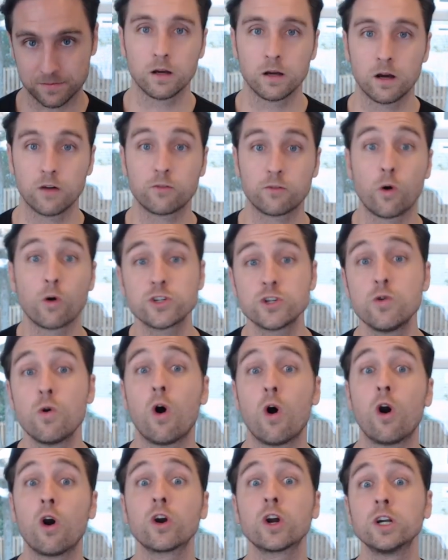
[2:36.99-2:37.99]
Of course,
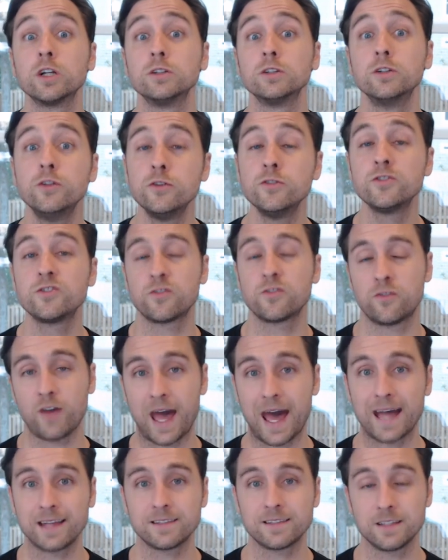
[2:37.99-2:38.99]
you are going to lose
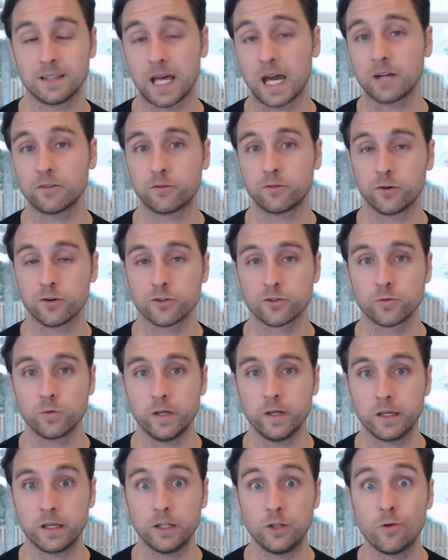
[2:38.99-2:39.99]
fat in that first
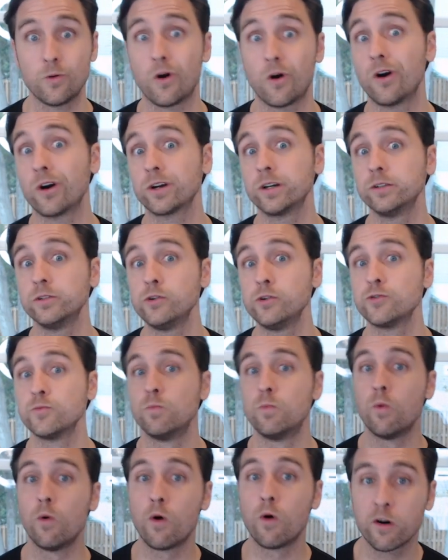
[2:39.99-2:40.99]
week, and you are going to lose
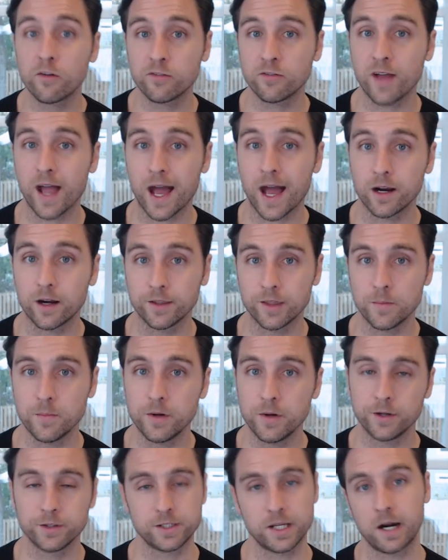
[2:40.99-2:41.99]
more fat on the
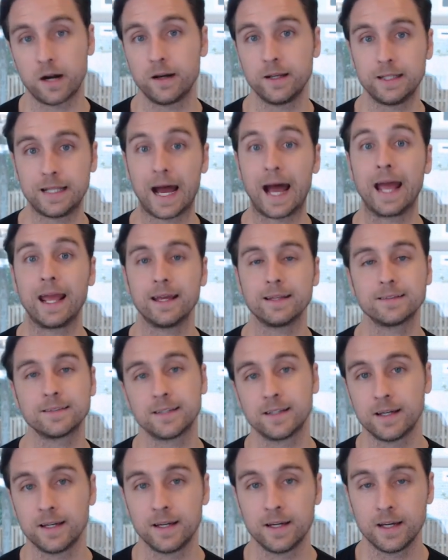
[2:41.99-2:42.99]
military
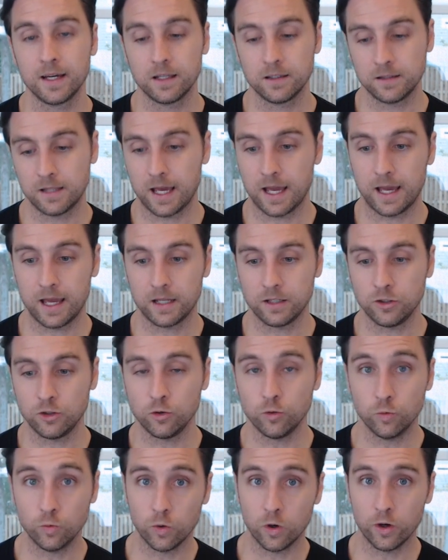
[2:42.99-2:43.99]
diet than
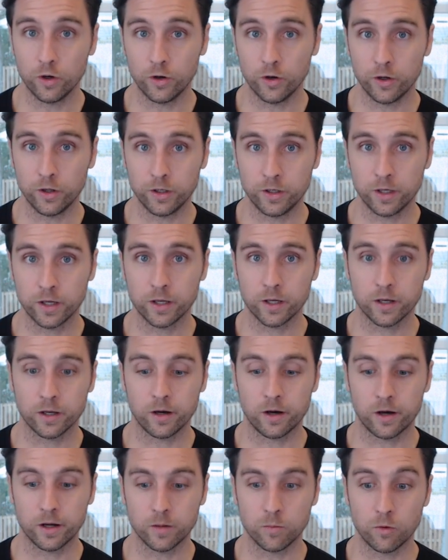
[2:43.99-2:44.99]
you would
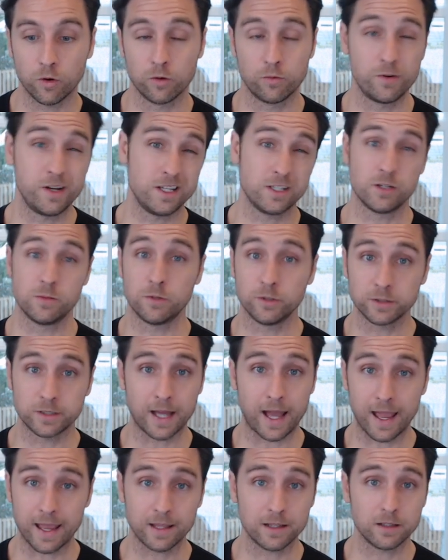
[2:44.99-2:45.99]
on a more reasonable
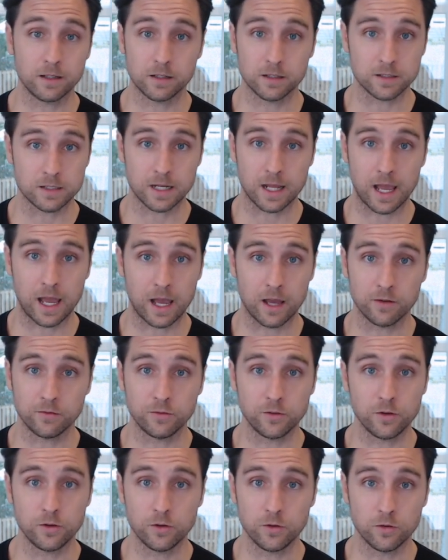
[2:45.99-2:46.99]
diet that doesn't
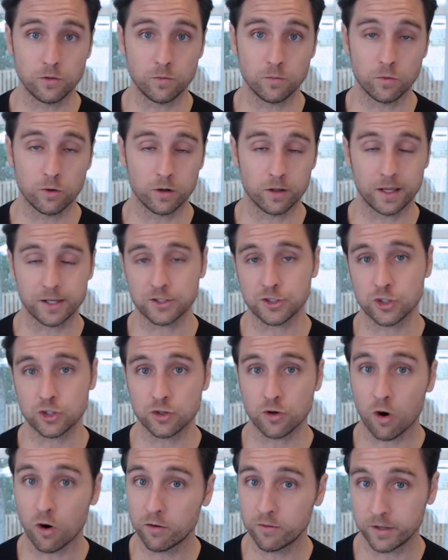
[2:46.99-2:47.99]
have you more or less
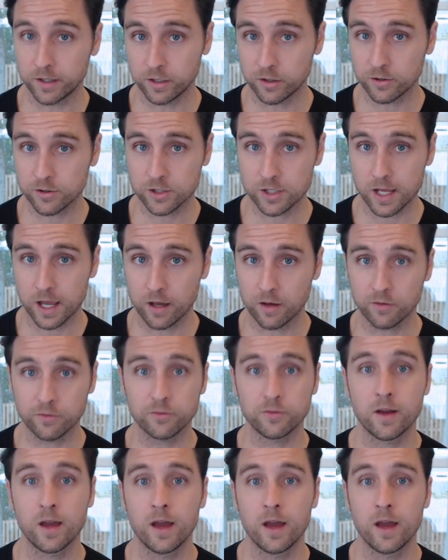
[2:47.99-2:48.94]
starving yourself.